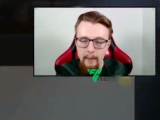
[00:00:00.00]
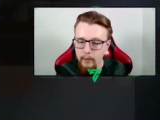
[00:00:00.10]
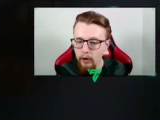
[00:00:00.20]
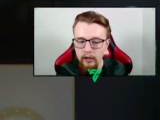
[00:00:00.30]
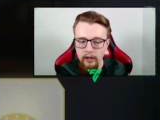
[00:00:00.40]
not
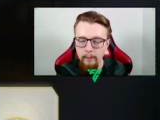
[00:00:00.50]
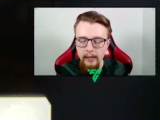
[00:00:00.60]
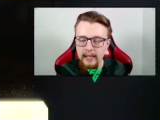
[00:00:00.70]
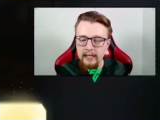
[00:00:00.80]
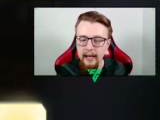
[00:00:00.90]
going to
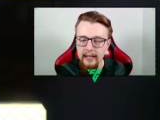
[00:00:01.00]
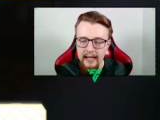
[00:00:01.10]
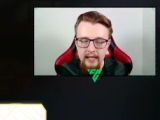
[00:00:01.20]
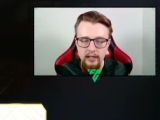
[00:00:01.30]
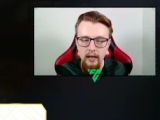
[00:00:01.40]
complain yet.
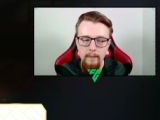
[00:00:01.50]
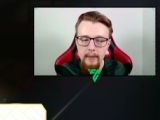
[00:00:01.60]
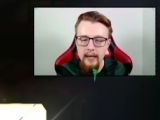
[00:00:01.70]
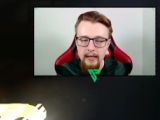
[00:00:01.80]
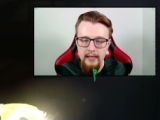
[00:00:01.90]
It's going to
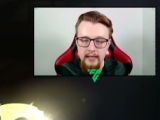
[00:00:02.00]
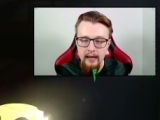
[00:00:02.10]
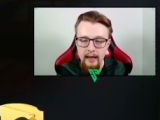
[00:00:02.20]
be,